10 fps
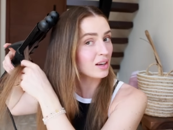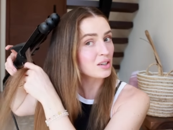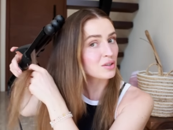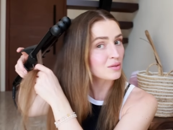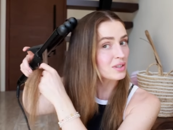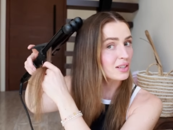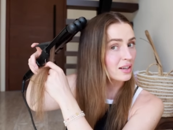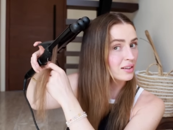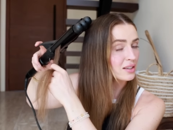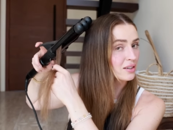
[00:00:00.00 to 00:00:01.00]
I do
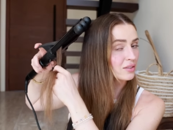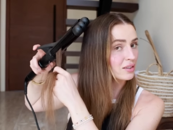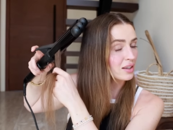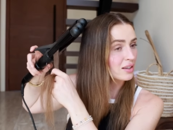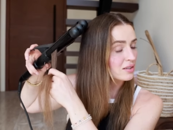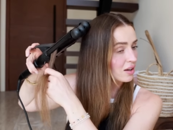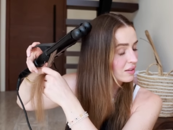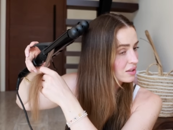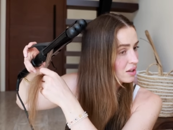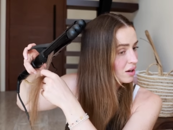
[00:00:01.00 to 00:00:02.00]
slightly differently is
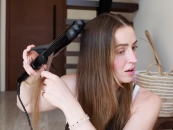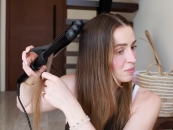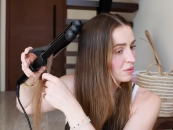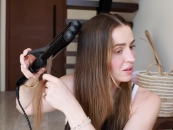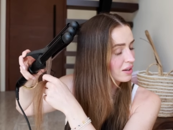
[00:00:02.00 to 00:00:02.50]
on the top,